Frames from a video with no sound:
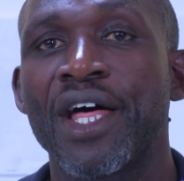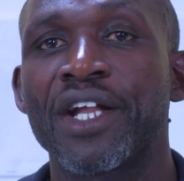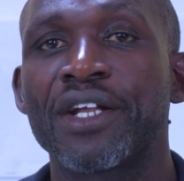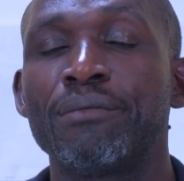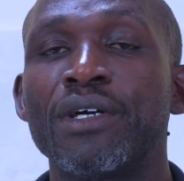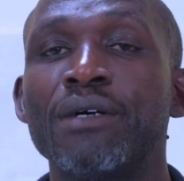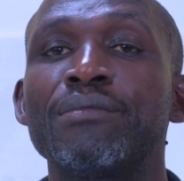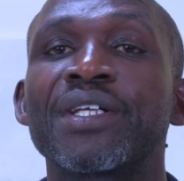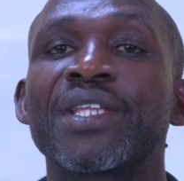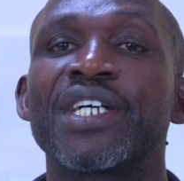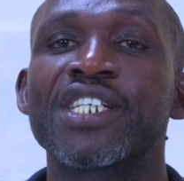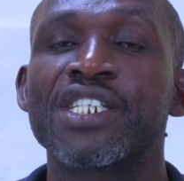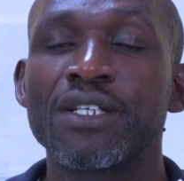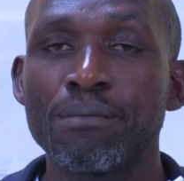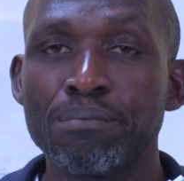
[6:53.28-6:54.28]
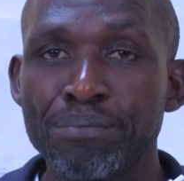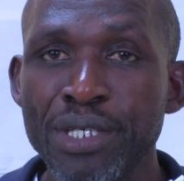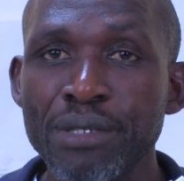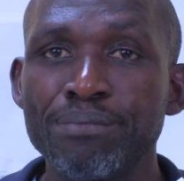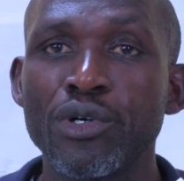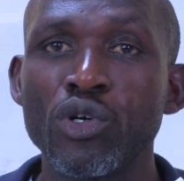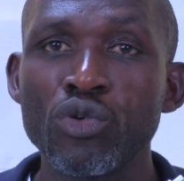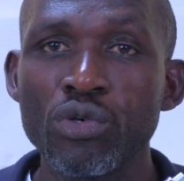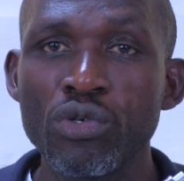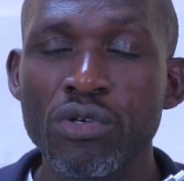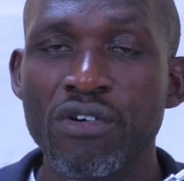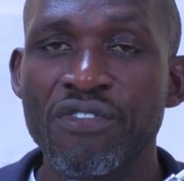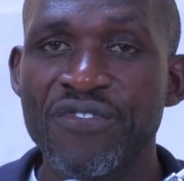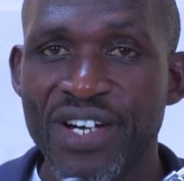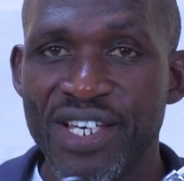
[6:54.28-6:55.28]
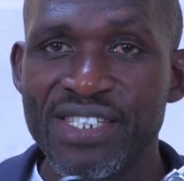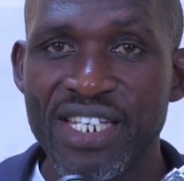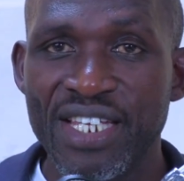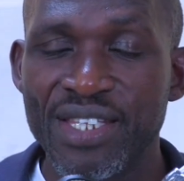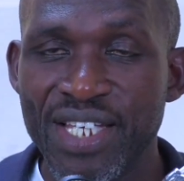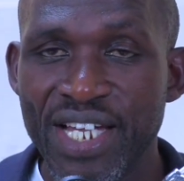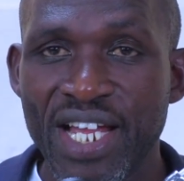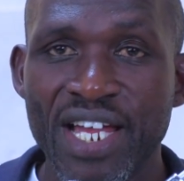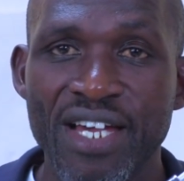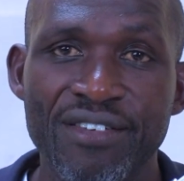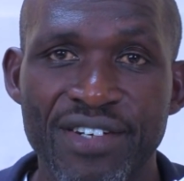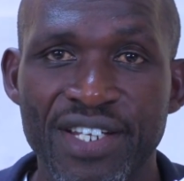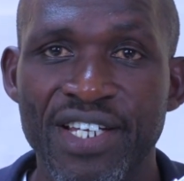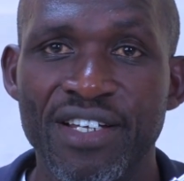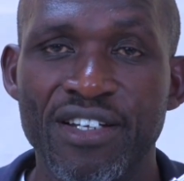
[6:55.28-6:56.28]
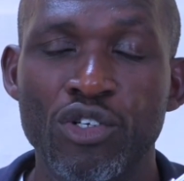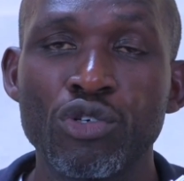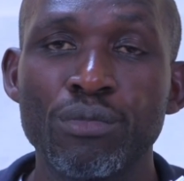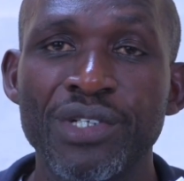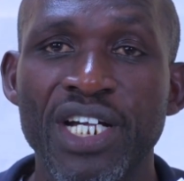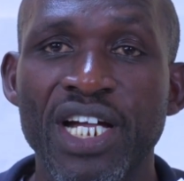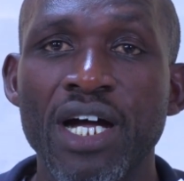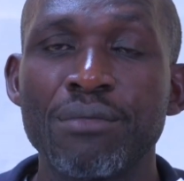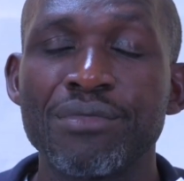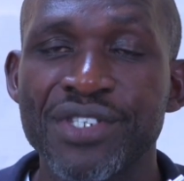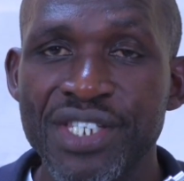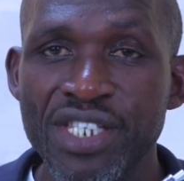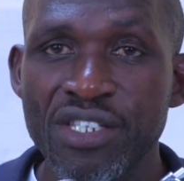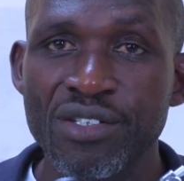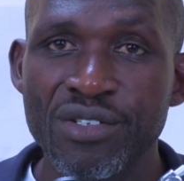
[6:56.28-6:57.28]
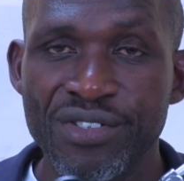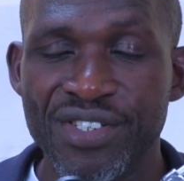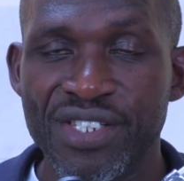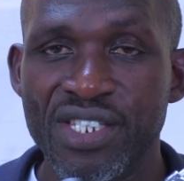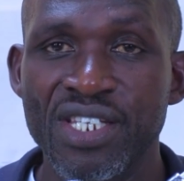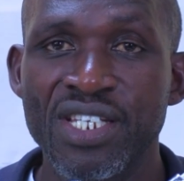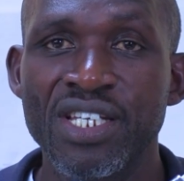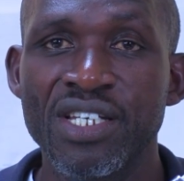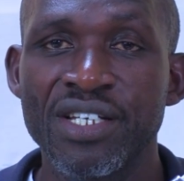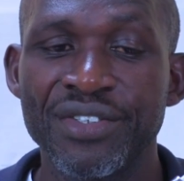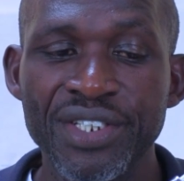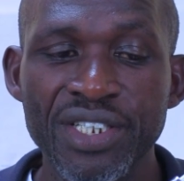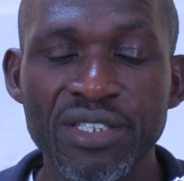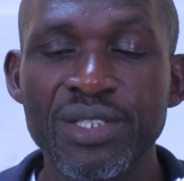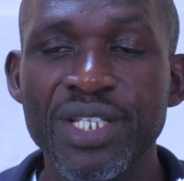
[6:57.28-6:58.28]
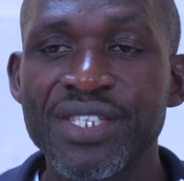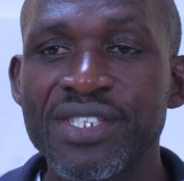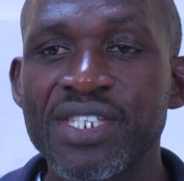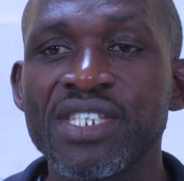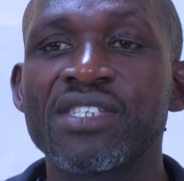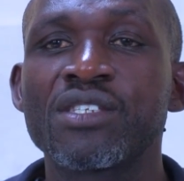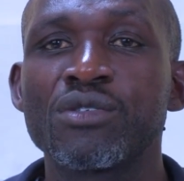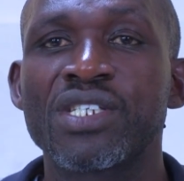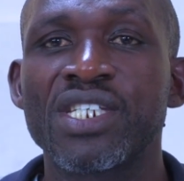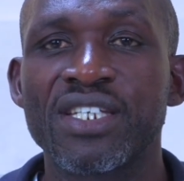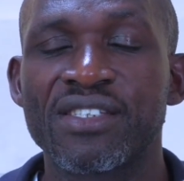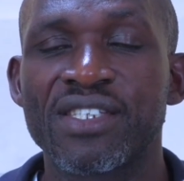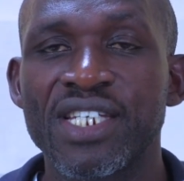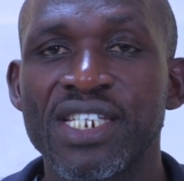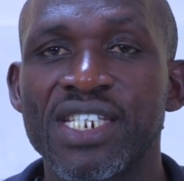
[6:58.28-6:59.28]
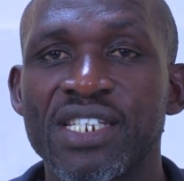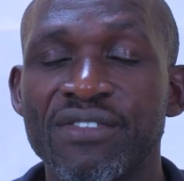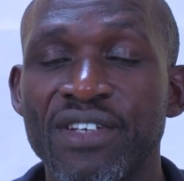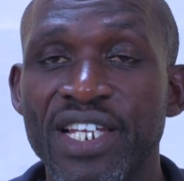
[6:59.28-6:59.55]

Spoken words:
Remember that people who grow faster in their career, who become CEOs, reach the C-suite executive